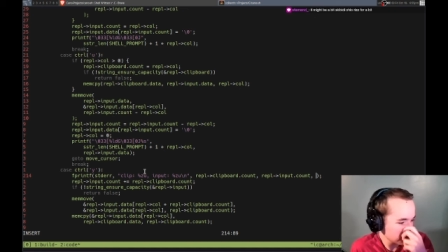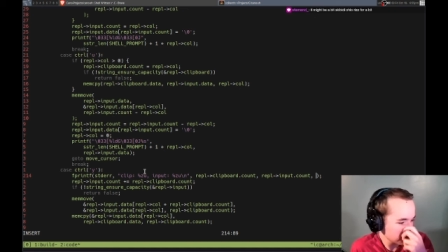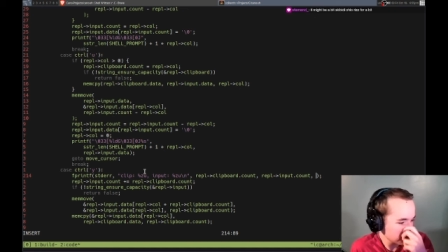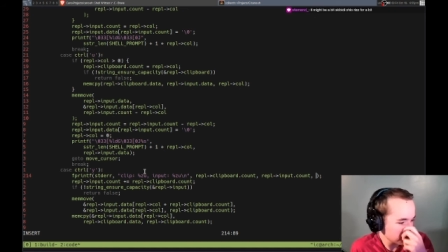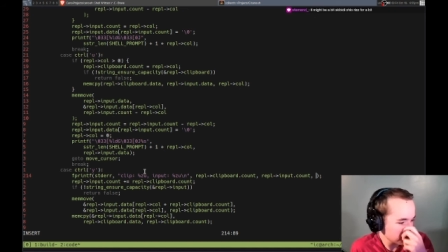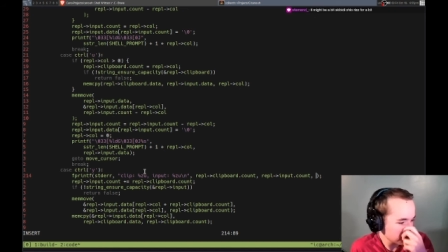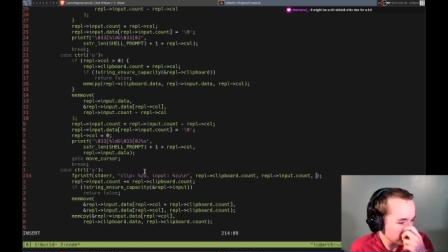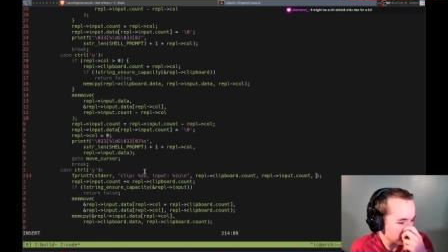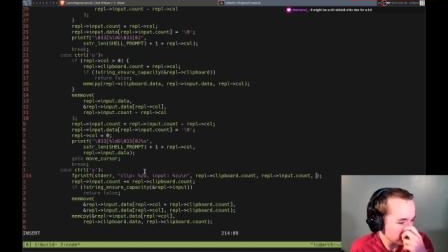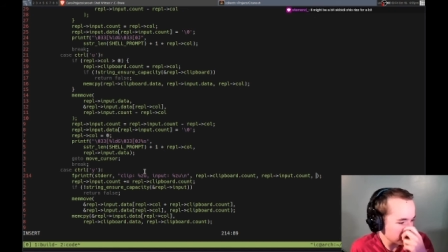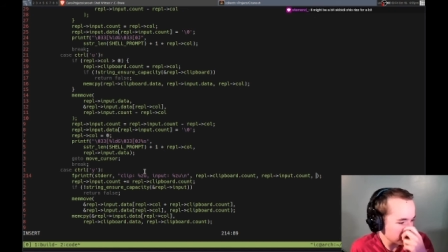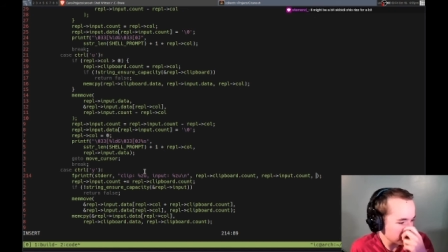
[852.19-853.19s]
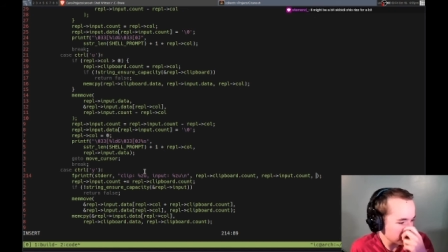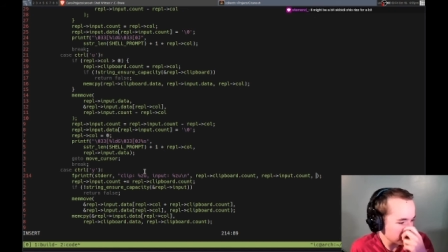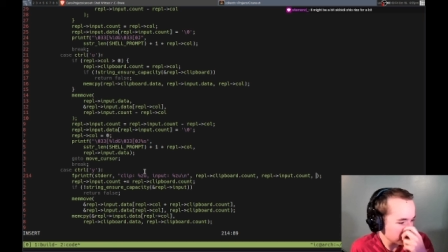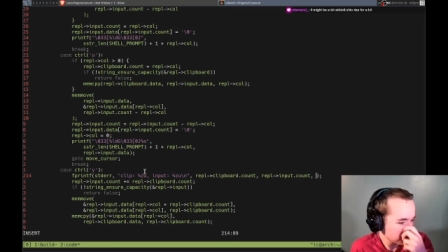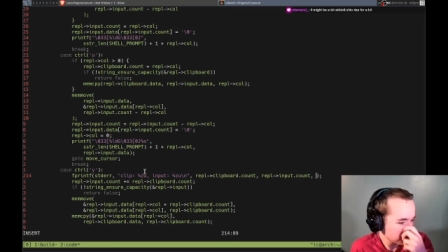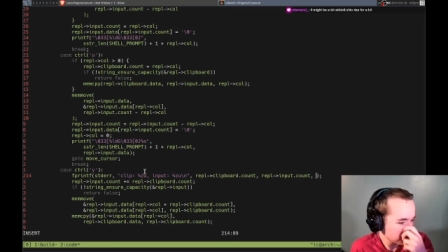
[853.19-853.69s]
Very true.
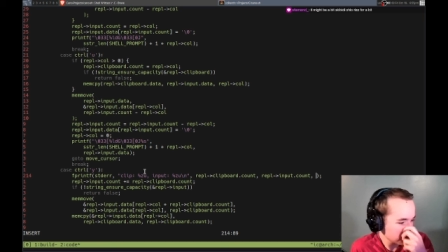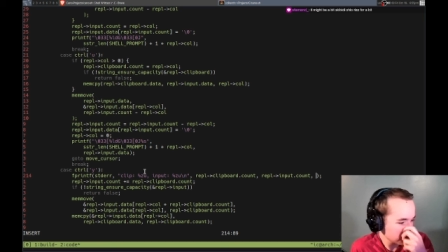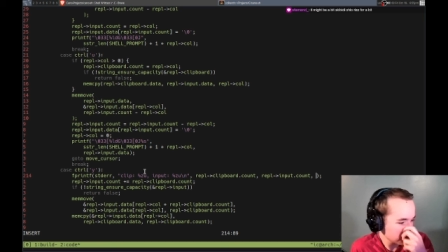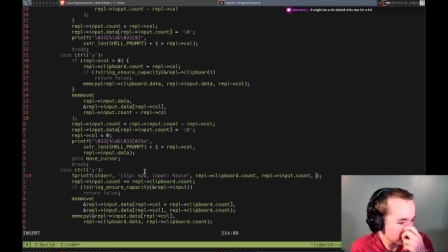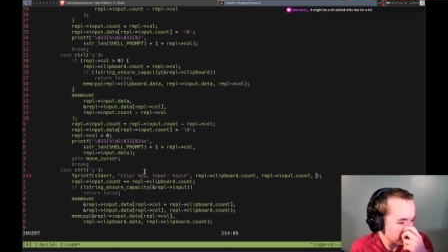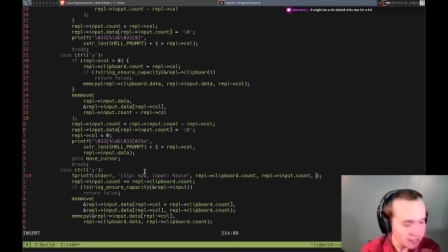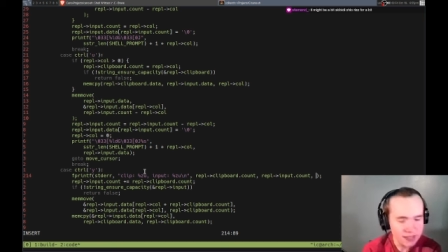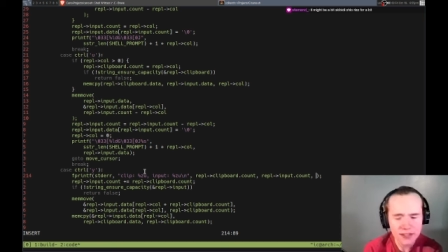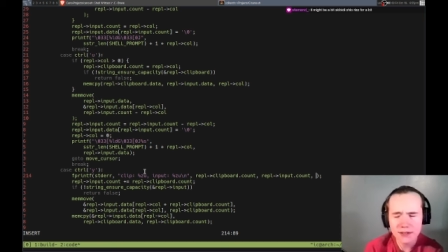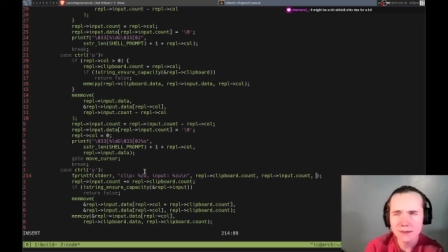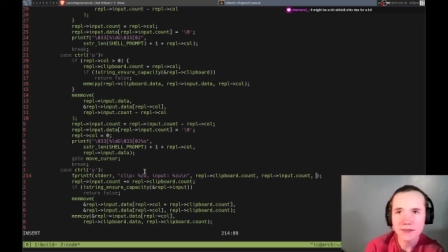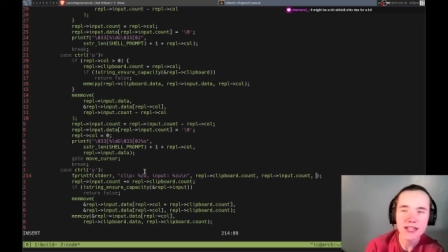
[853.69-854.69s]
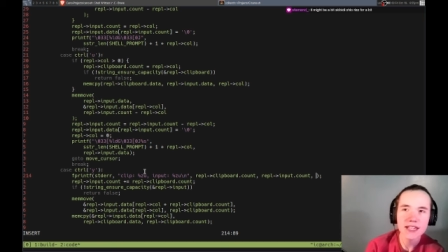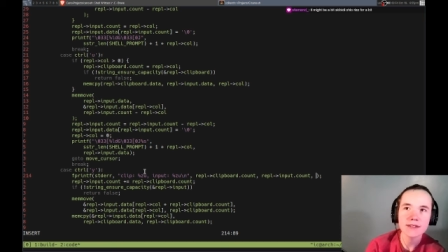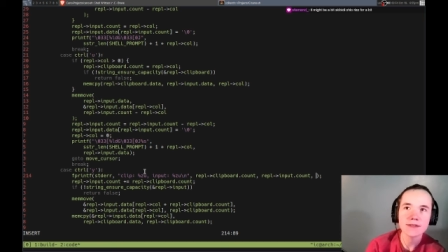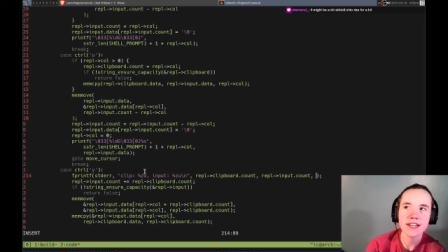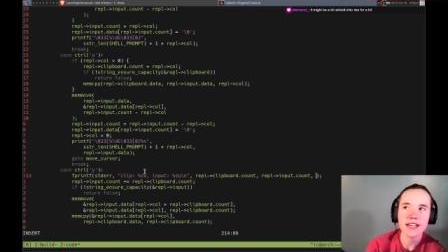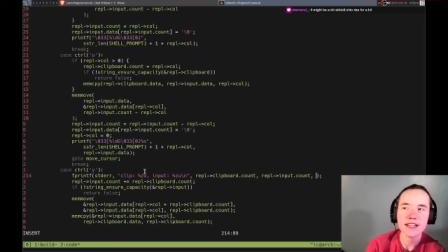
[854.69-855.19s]
Python plus C. Kind of,
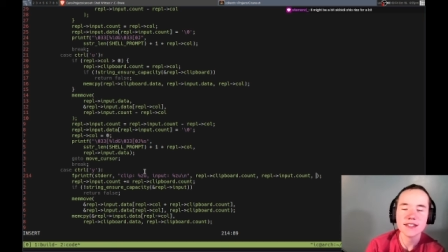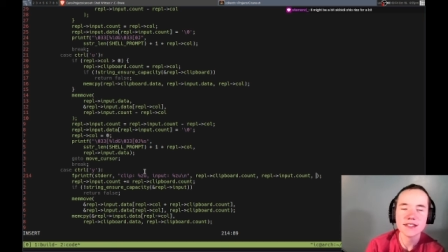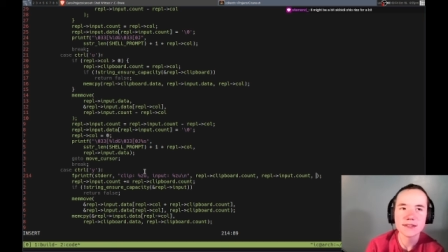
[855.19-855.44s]
I guess.